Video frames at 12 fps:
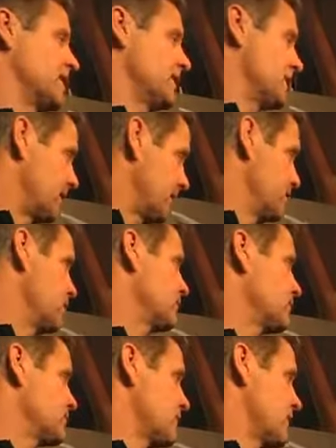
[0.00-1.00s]
to get the whole
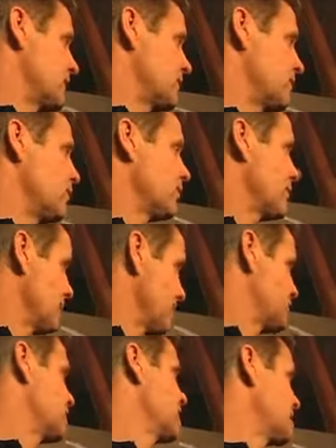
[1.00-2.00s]
thing.
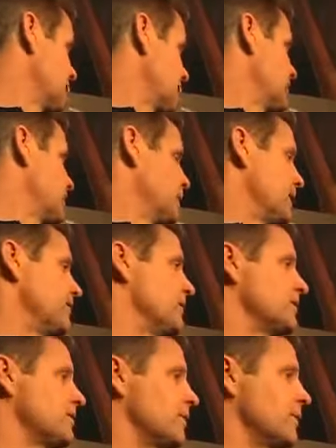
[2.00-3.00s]
We were trying to get a little bit of
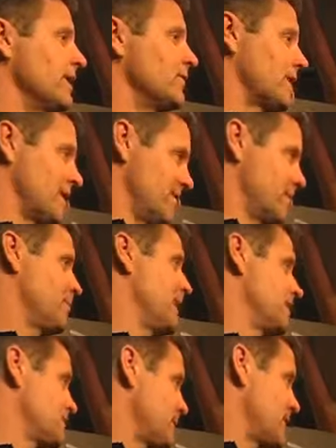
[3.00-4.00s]
it. So he was kind of in a
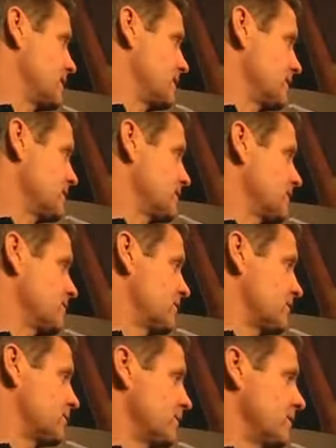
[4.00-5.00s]
bad spot in his
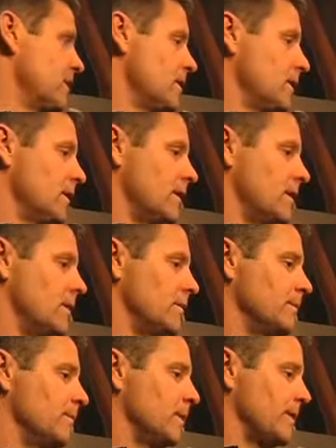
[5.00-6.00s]
interception.
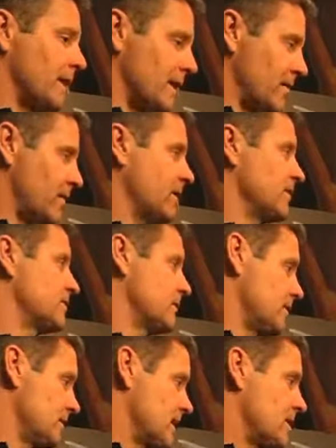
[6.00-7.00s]
But then I thought he
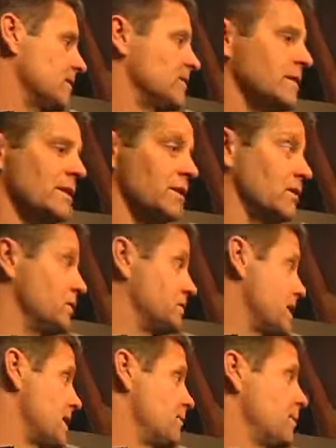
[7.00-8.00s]
settled down and did a good
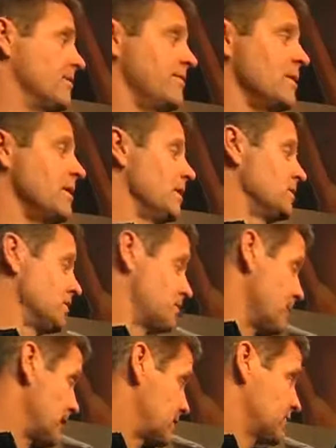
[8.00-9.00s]
job of
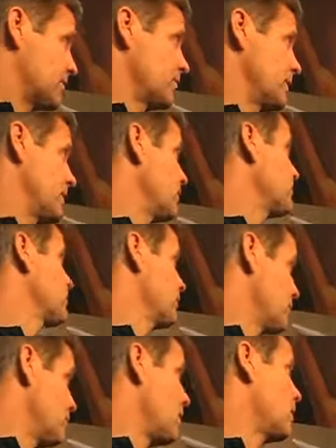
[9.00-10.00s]
just making sure we don't
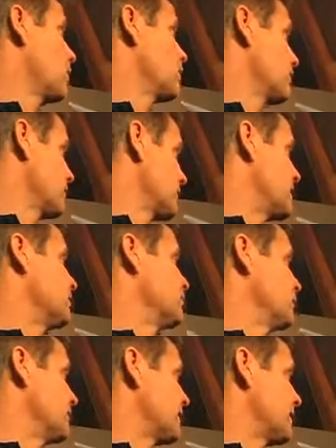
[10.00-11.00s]
turn the ball over and keep
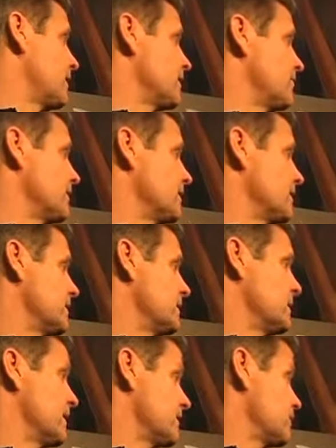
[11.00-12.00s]
moving it down the field.
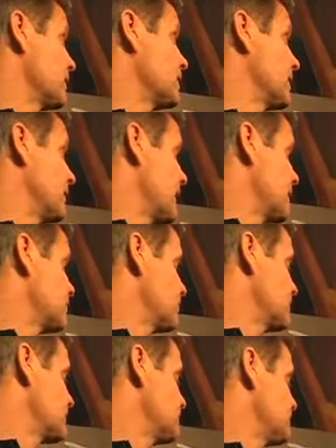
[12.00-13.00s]
And that's what he did last
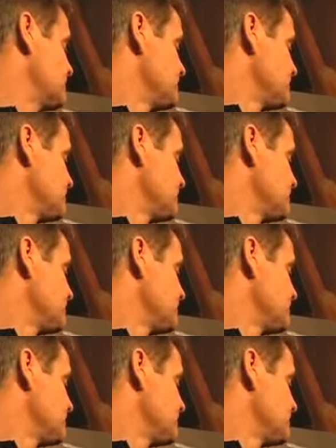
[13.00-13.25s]
week, too.